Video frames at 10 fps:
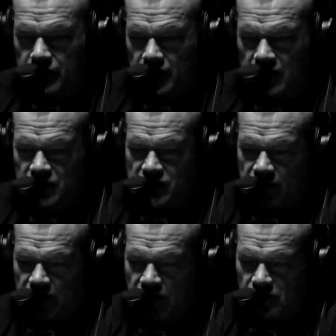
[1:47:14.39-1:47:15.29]
And here's
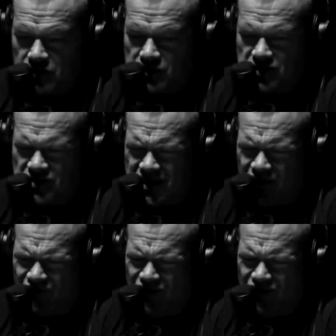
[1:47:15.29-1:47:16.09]
how he closes this out.